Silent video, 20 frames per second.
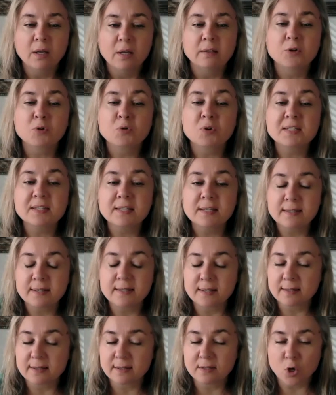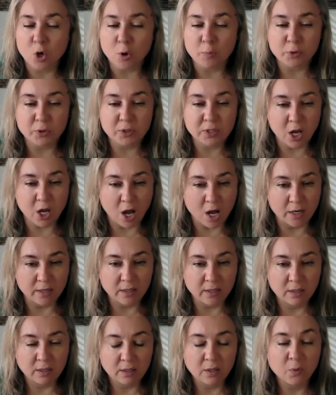The resistance is almost
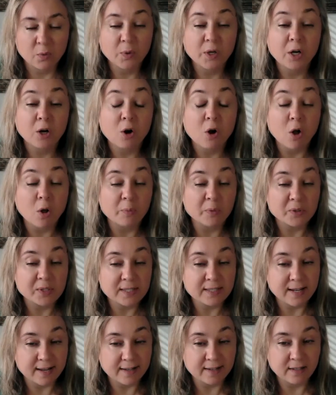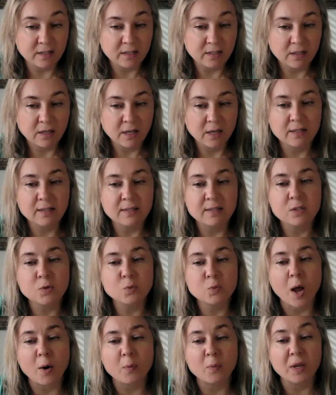gone. We are almost done. And this is
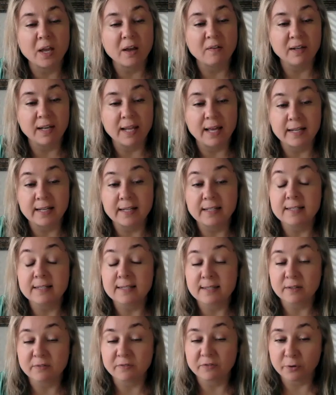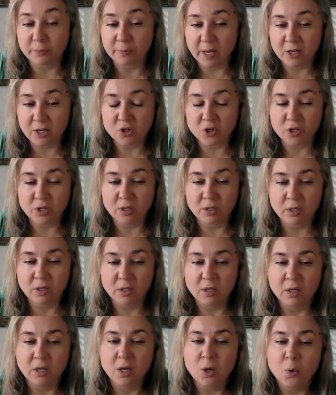why we have let in this information.
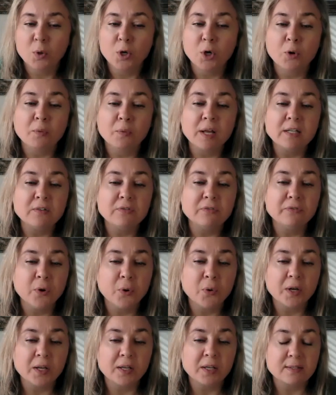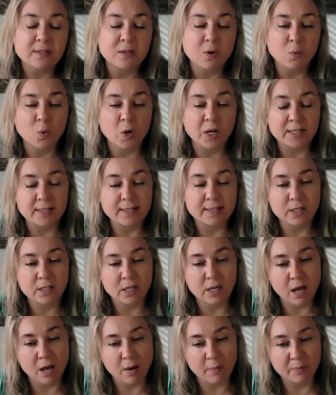We're already focused on what is to
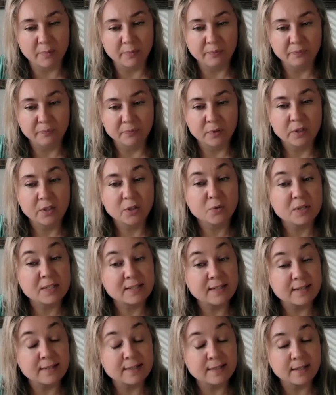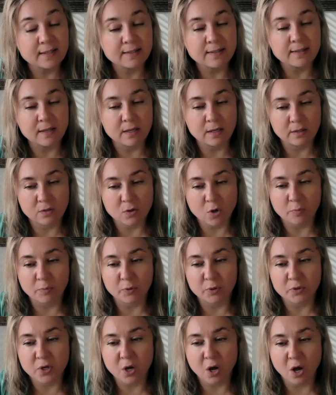come. The resistance is
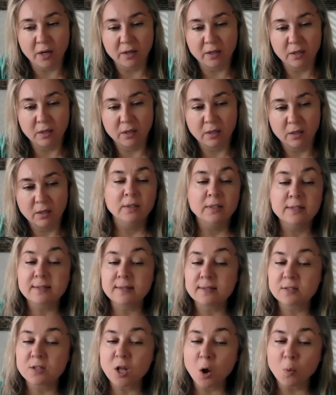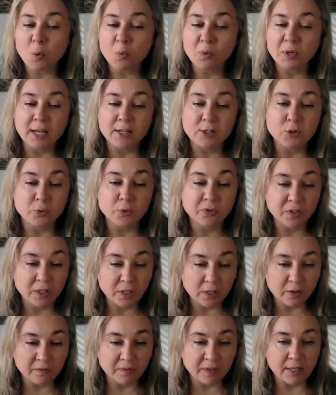almost gone. This is not what we like to
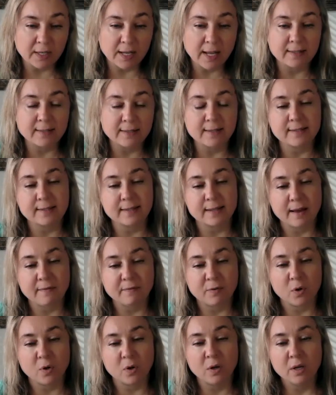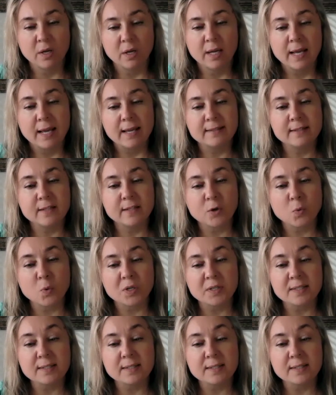think of it at this level, as there were